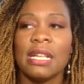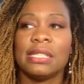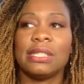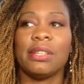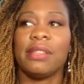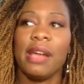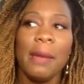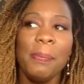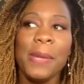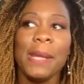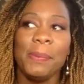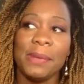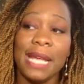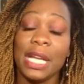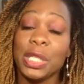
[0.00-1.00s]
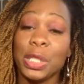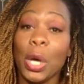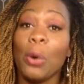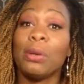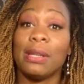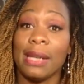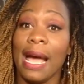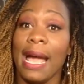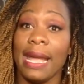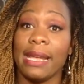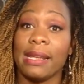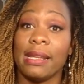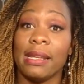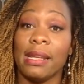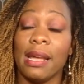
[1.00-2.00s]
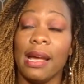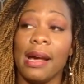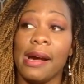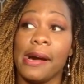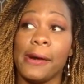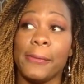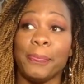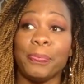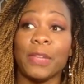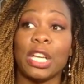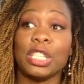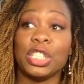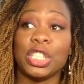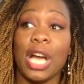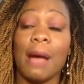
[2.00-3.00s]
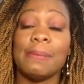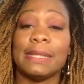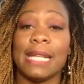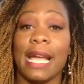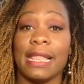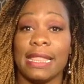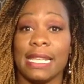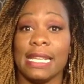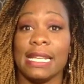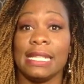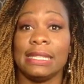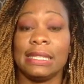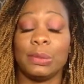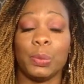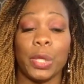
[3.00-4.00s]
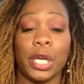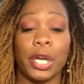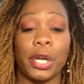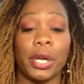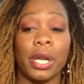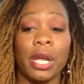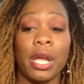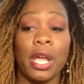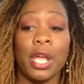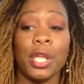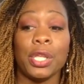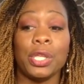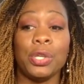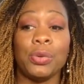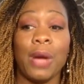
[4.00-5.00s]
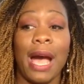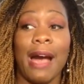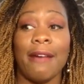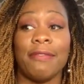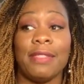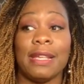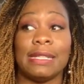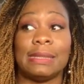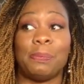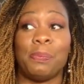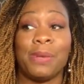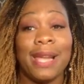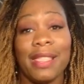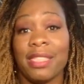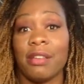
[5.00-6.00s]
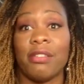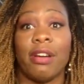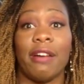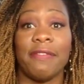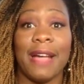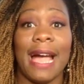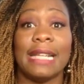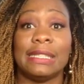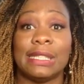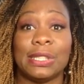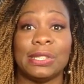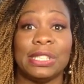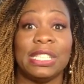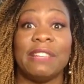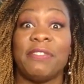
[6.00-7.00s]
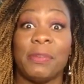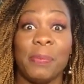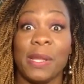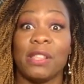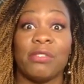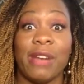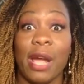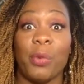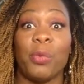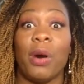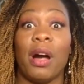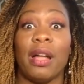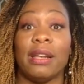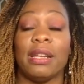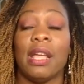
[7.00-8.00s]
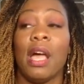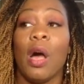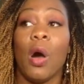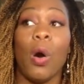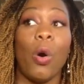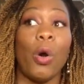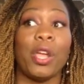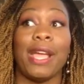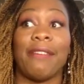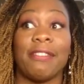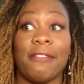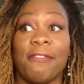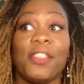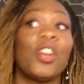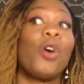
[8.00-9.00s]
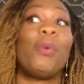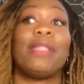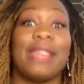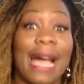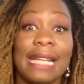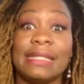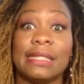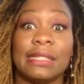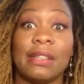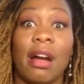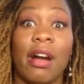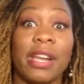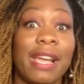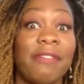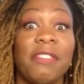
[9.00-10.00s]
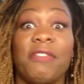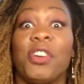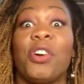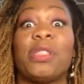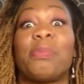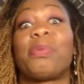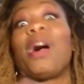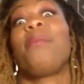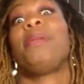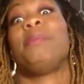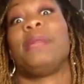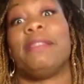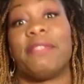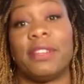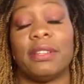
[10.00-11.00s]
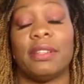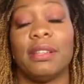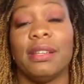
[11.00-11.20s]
So there are people that don't like um, jobs like these where you have this plethora of answers. You have to pick the right one, or you have to figure out what the answers are. You have to figure out the problem even.